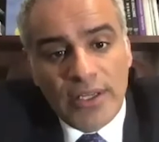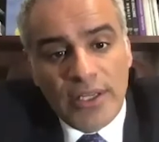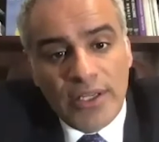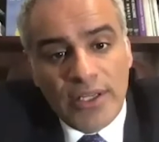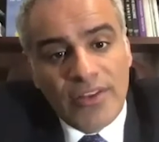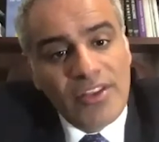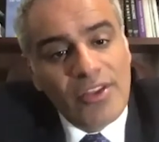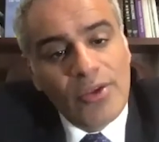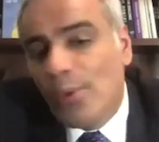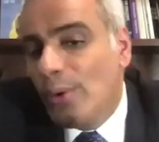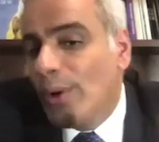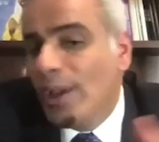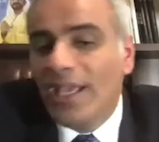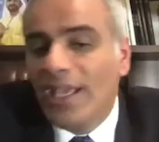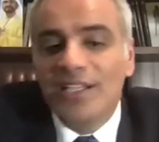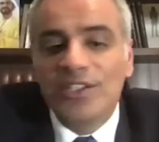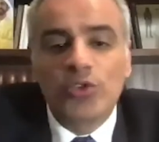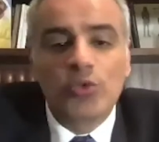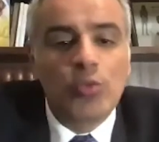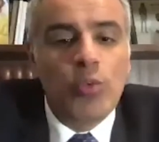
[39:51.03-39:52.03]
the UAE
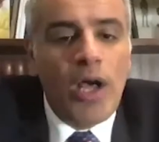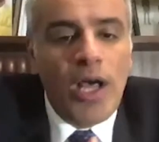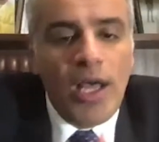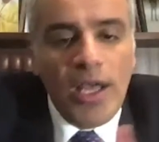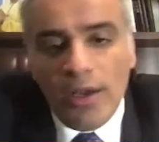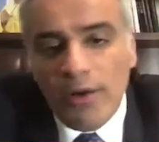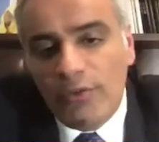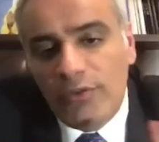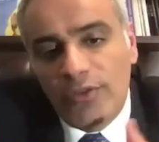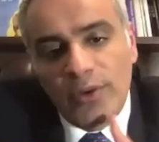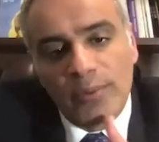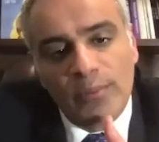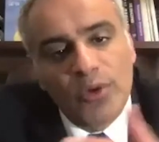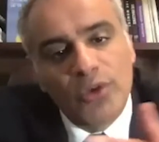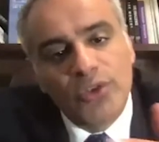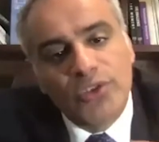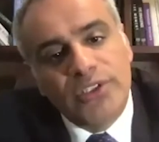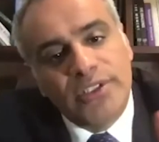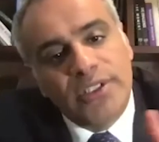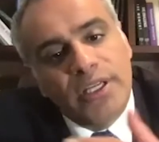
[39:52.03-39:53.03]
is one of the
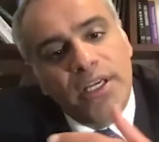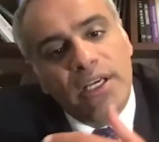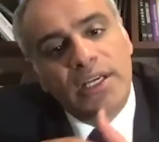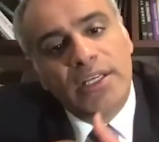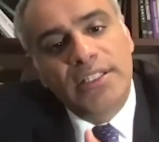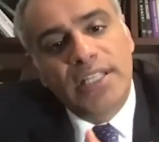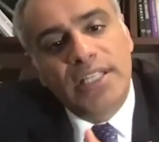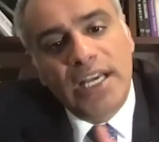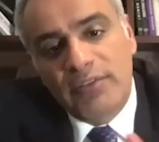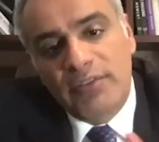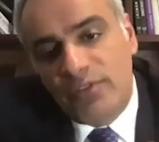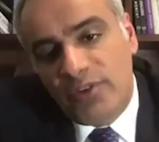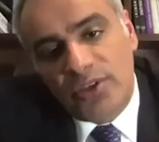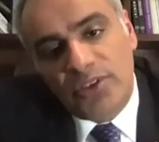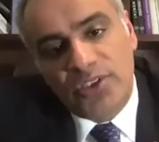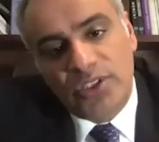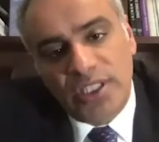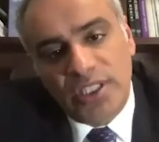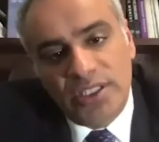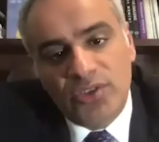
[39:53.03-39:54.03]
most
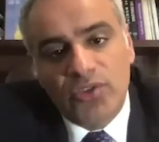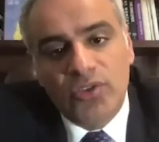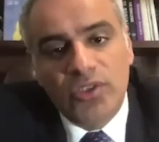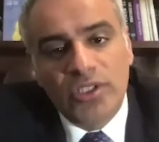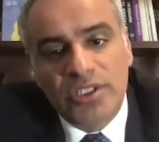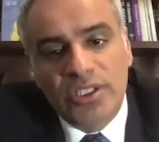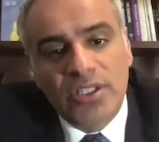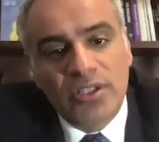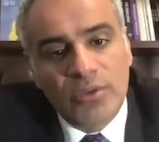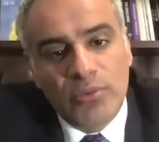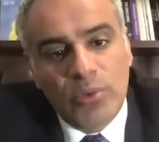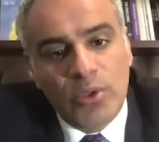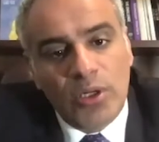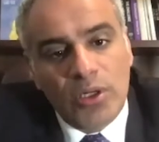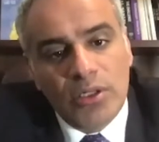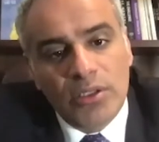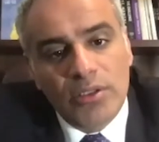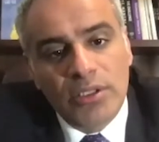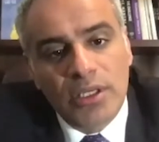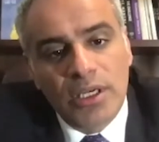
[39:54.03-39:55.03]
diverse countries in the
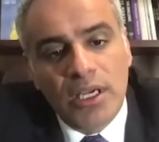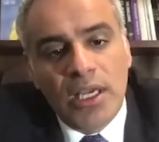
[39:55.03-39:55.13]
world.